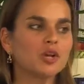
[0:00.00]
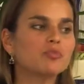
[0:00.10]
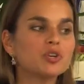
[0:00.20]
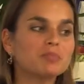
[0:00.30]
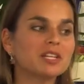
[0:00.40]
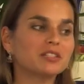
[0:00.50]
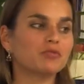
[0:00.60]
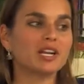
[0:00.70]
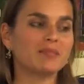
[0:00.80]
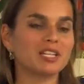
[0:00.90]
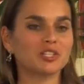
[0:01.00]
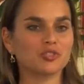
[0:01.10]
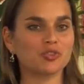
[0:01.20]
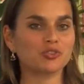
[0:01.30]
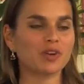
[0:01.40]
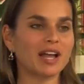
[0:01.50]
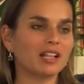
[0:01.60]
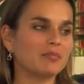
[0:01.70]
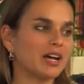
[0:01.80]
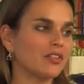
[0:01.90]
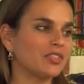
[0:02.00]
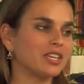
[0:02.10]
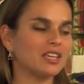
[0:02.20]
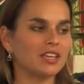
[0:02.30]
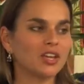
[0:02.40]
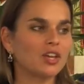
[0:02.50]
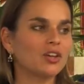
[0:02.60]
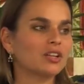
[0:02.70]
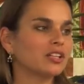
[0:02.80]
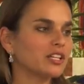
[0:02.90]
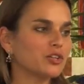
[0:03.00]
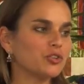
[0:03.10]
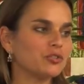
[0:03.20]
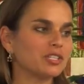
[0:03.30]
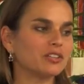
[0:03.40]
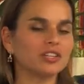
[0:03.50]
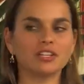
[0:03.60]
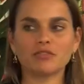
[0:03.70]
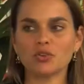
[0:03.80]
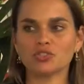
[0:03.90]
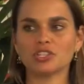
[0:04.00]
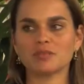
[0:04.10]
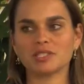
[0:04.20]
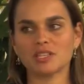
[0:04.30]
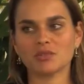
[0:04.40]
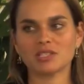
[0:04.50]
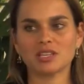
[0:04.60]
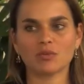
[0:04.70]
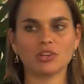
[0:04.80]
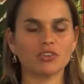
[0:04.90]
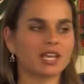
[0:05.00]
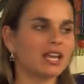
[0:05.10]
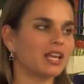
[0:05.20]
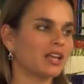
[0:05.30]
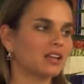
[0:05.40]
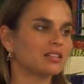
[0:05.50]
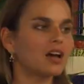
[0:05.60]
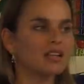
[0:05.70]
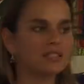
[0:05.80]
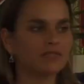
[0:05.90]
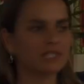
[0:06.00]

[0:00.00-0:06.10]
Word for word: prospective randomized control trial about the clinical utility of whole genome sequencing when you're getting tons of